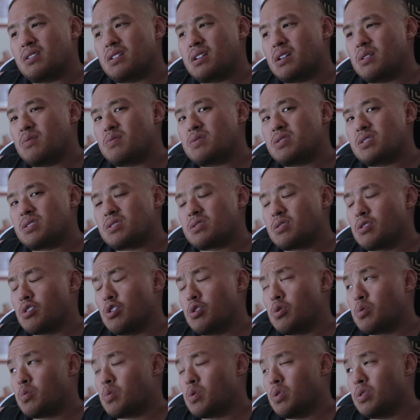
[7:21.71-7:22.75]
and I would just
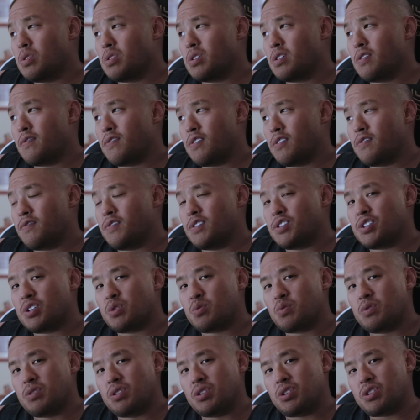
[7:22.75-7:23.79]
slow roll it if you're
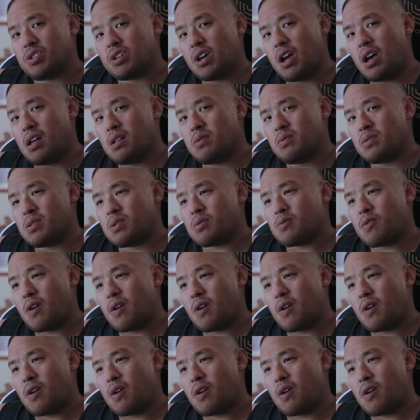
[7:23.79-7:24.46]
fishing really shallow with